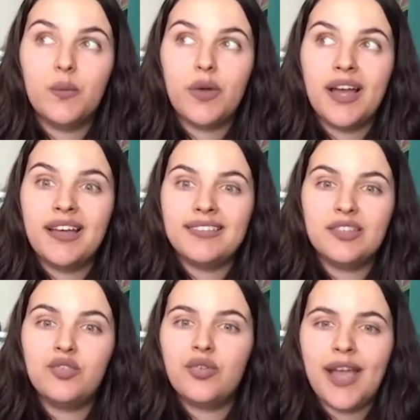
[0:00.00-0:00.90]
us
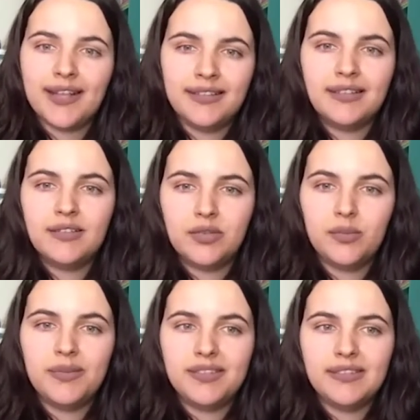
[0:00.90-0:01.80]
attracted to
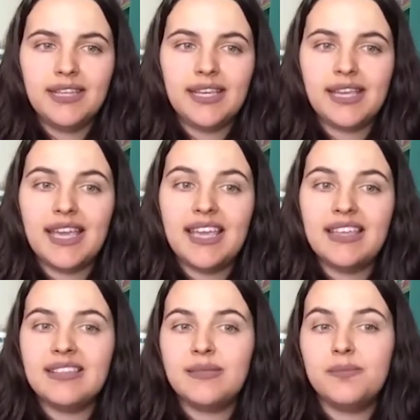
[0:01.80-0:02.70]
MYSTIQUE is